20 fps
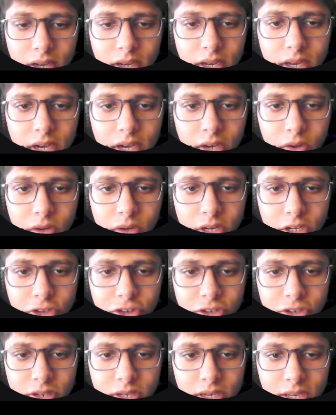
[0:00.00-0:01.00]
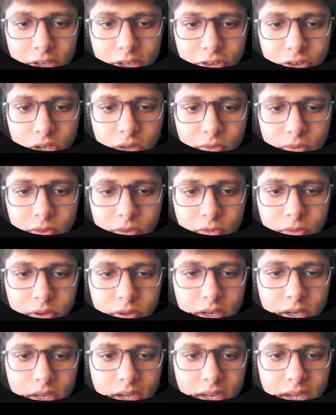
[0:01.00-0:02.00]
introduction, history of
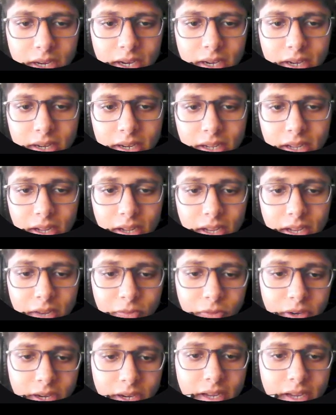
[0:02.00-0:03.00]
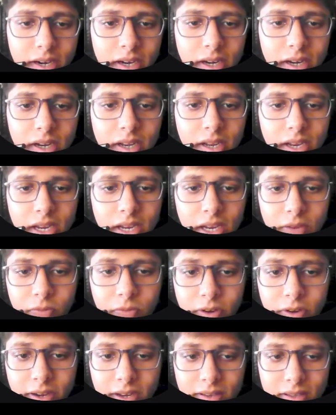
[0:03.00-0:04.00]
F1, current F1 era,
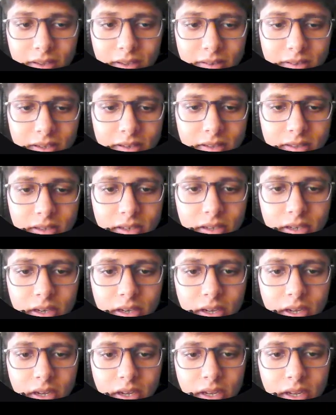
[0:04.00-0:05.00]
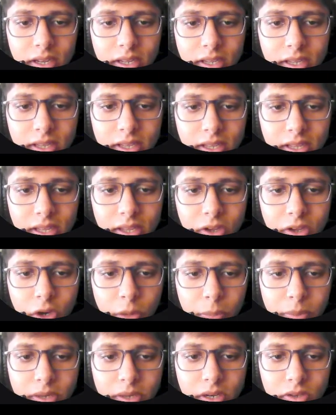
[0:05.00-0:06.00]
F1 racing season, key
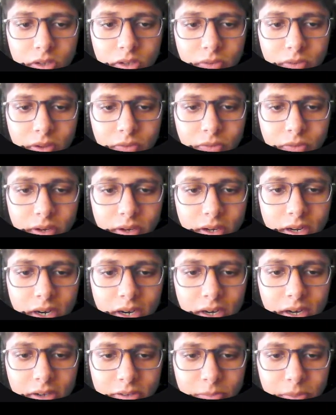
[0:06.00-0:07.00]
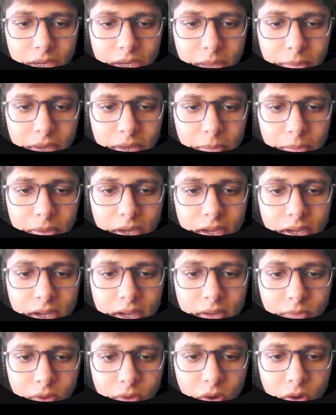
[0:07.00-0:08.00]
components of F1 cars, blah blah
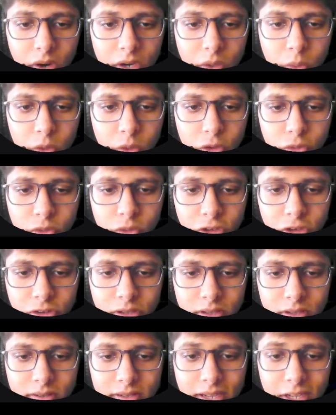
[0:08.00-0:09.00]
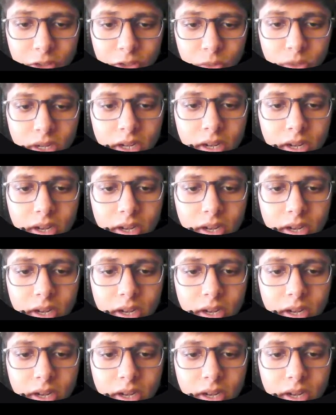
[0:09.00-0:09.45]
blah. We got quiz questions as well.